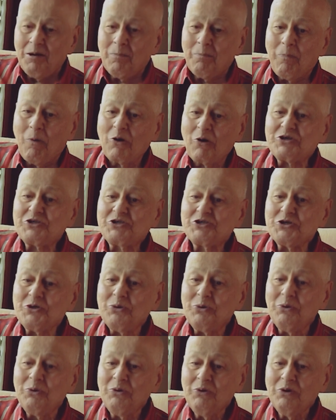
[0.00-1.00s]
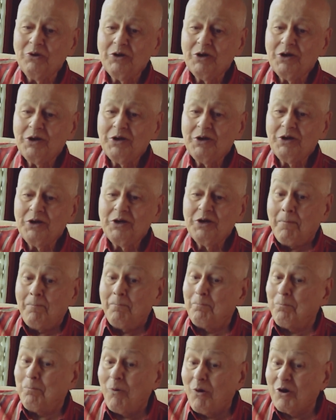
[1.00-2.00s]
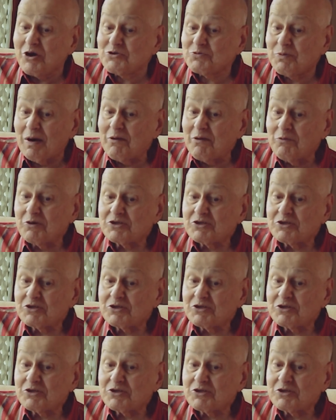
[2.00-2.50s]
Point 2. Point 1